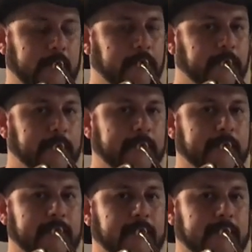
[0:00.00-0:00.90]
and you can
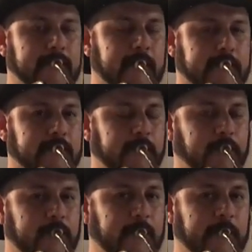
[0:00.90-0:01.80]
do the exact
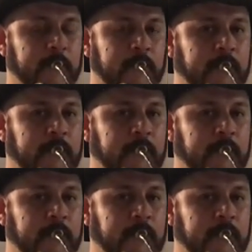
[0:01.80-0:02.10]
same thing.